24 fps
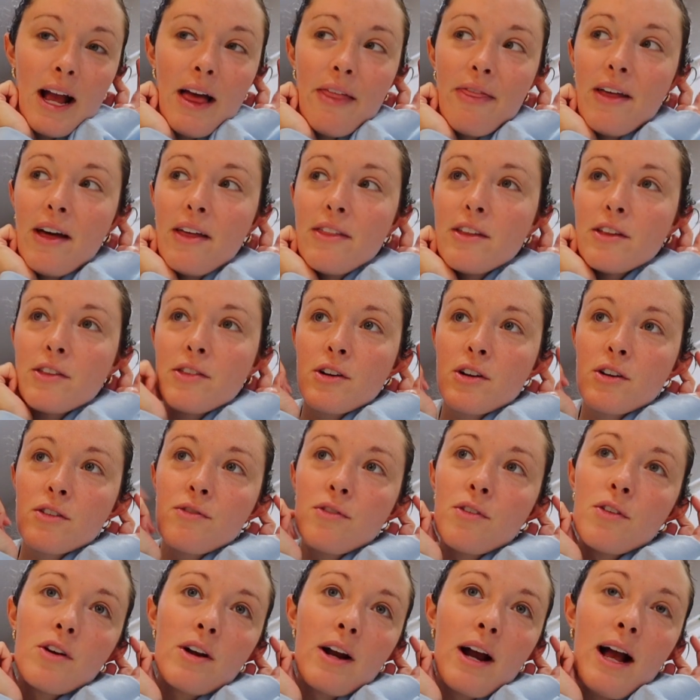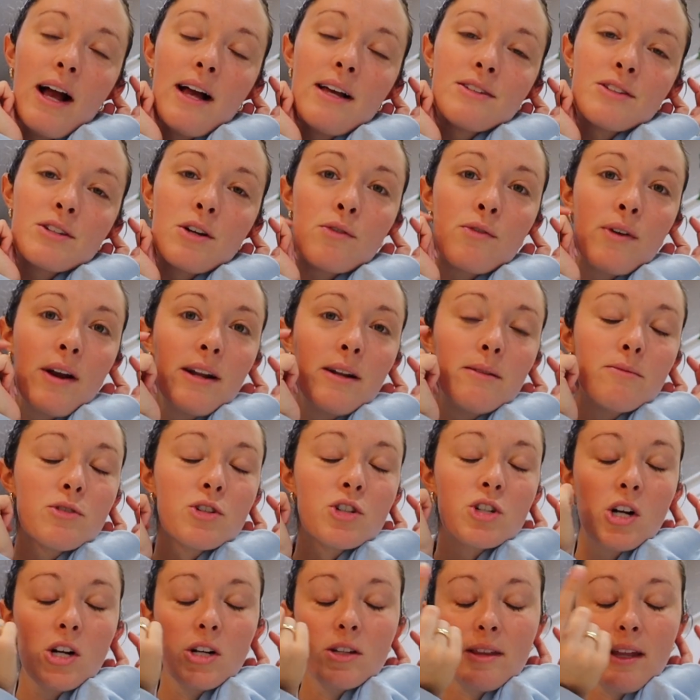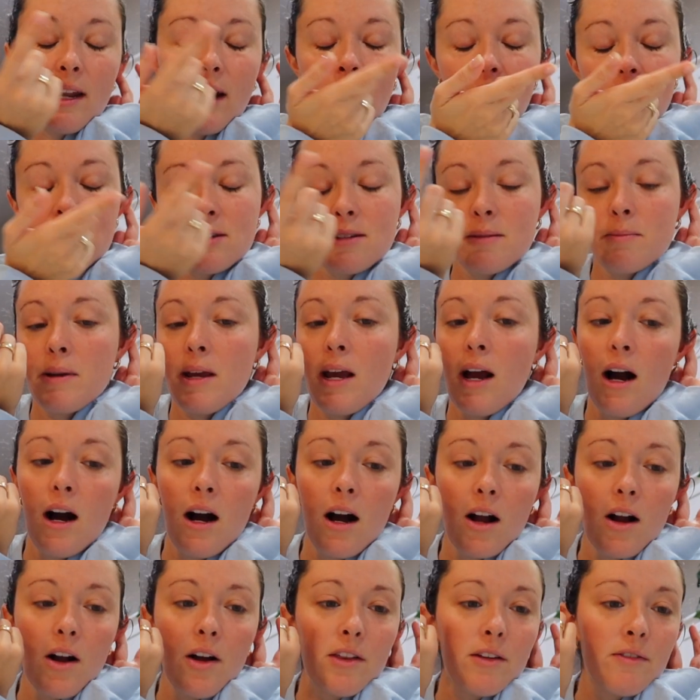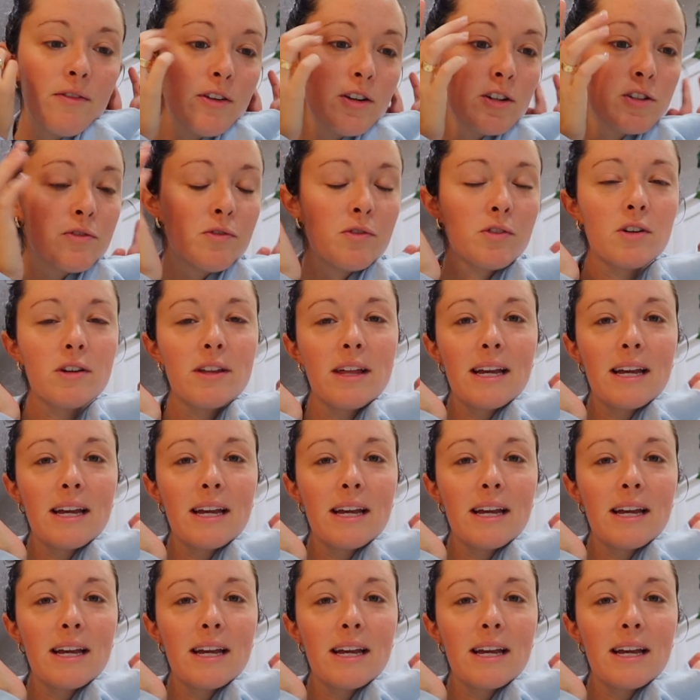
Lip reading: and then the third floor has a random shirt that has to be hung on the first floor.